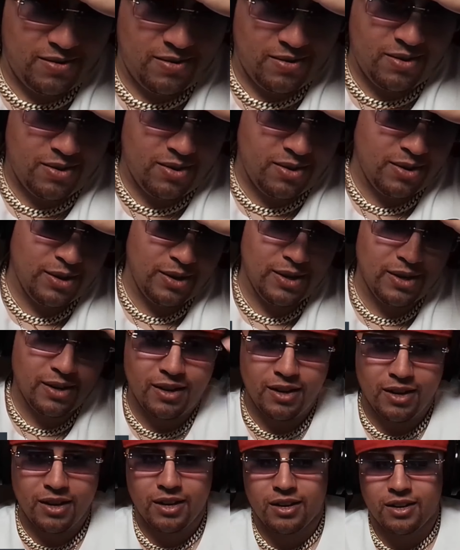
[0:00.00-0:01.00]

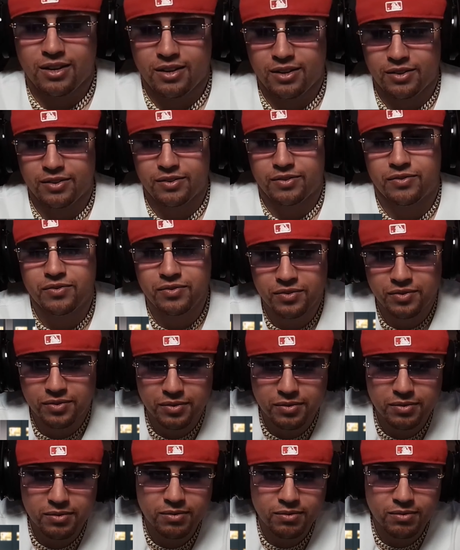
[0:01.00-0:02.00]

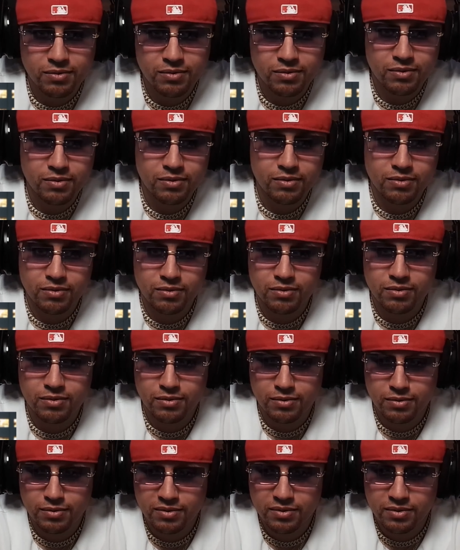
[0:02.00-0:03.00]

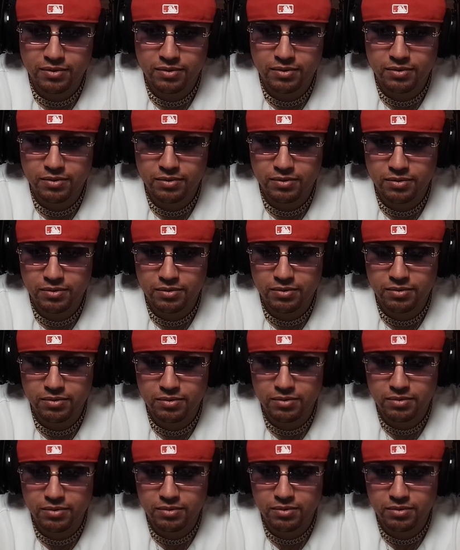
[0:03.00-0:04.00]

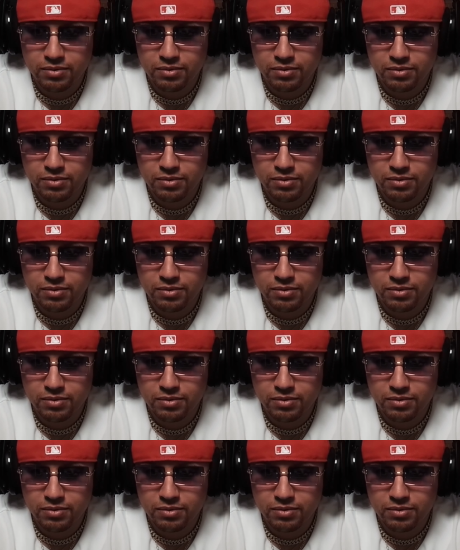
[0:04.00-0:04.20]
This person isn't speaking.